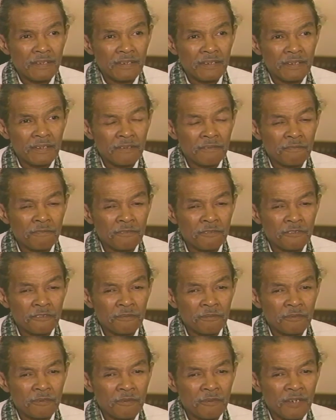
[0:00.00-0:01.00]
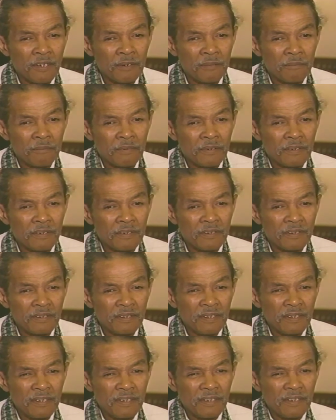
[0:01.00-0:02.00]
He influenced me quite a bit.
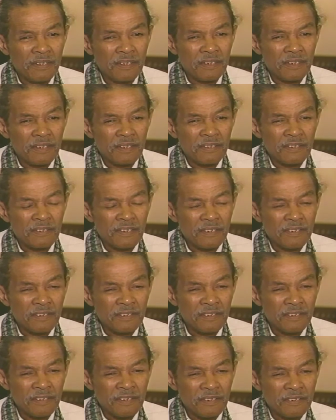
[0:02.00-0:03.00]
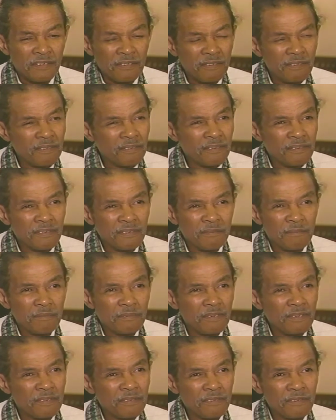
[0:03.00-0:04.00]
Sonny Stitt, you know, it's,
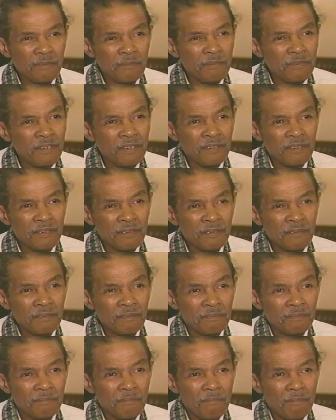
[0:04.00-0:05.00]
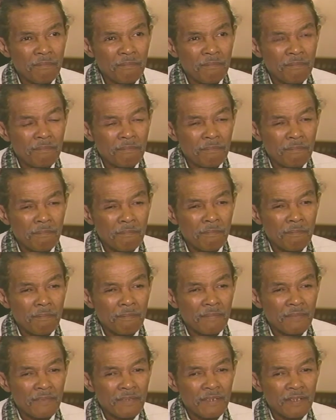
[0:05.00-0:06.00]
it's so many, you know.
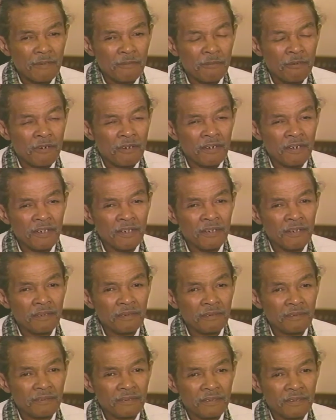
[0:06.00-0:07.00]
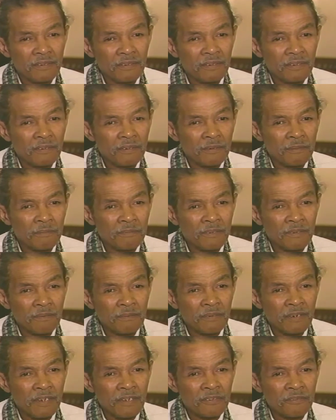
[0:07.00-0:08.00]
Wardell, you know what I mean,
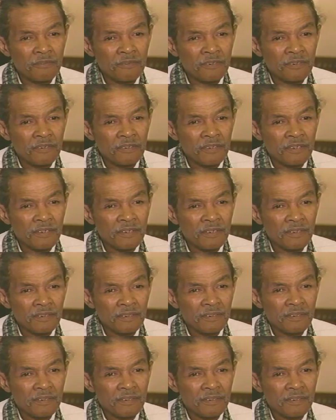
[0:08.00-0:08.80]
when I was real young.